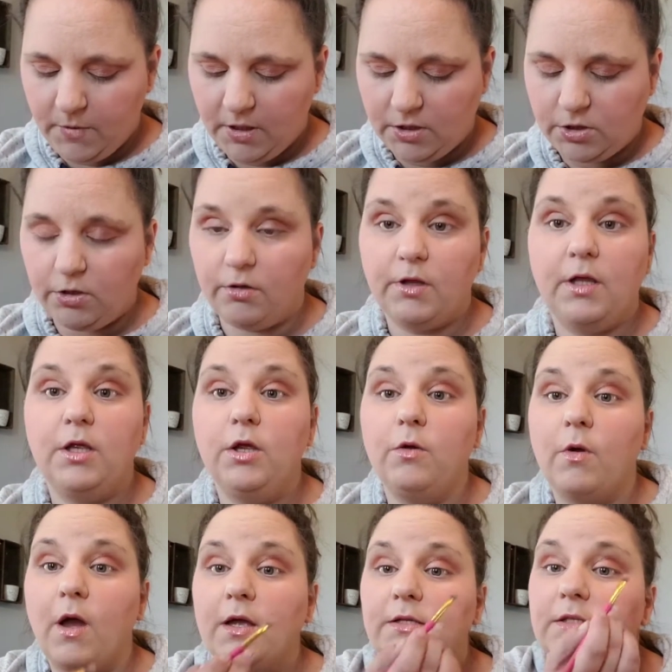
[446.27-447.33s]
make sure that
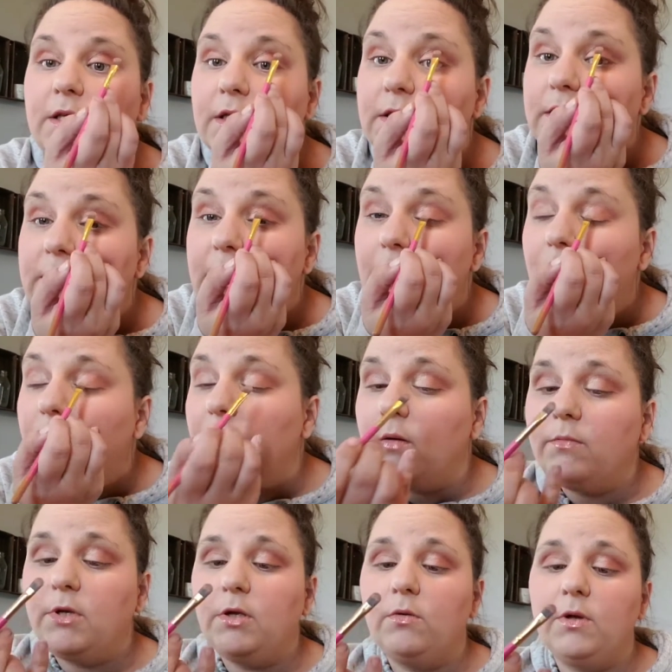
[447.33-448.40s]
you guys can see what
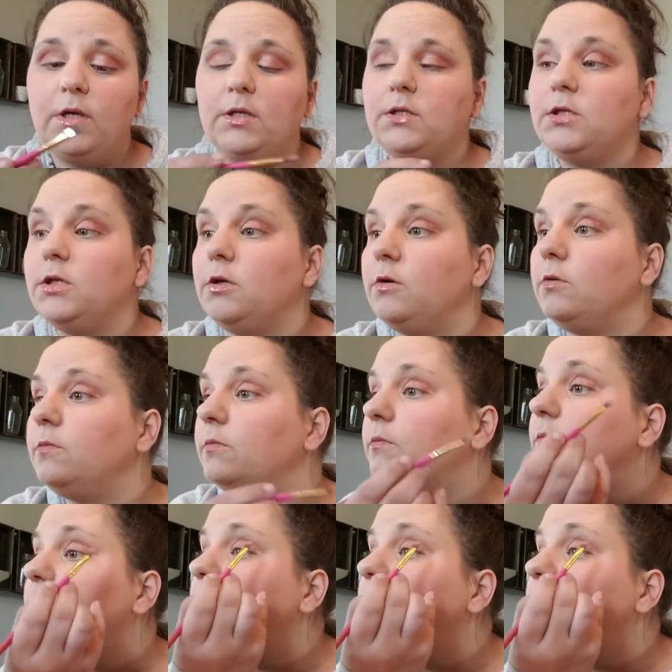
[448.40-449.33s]
I'm doing too.